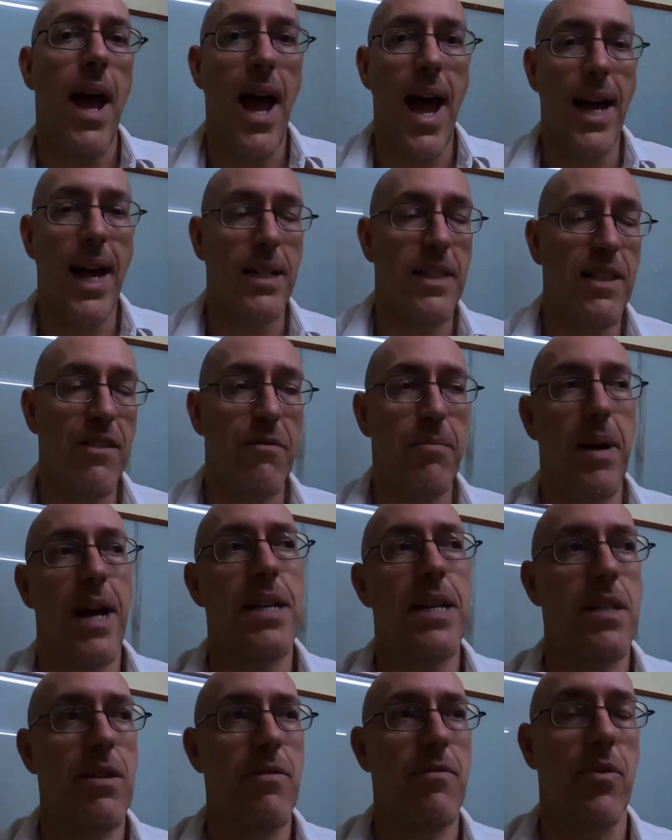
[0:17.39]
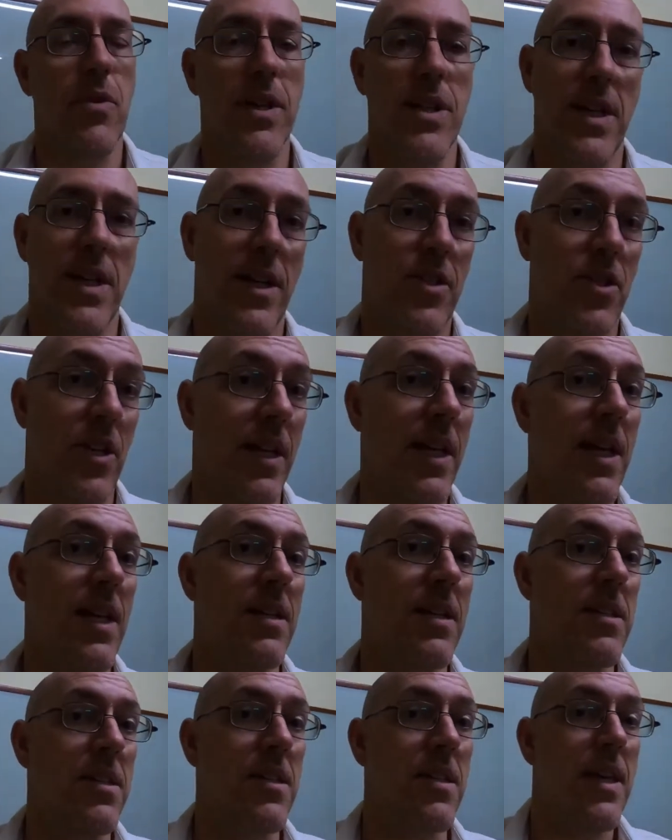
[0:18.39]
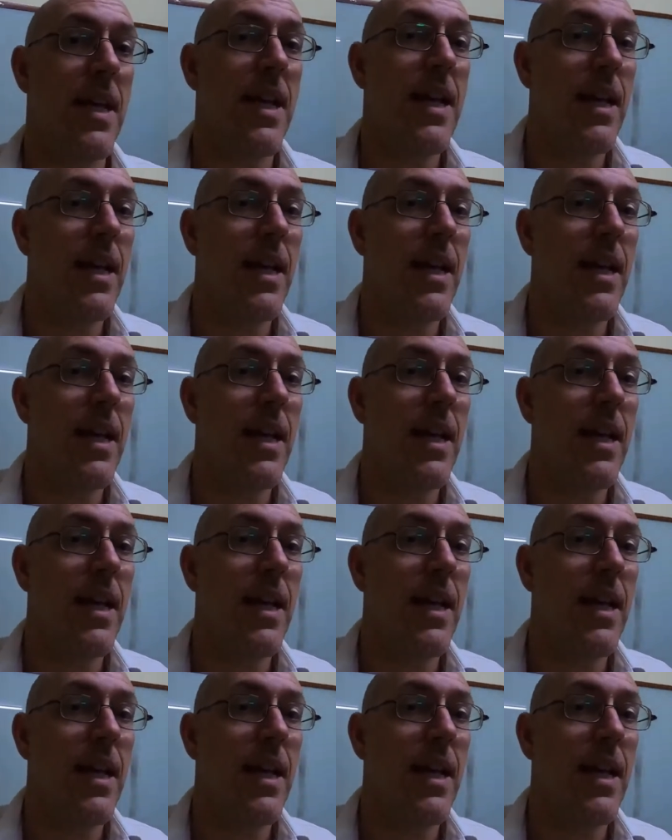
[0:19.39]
active-passive voice actually is.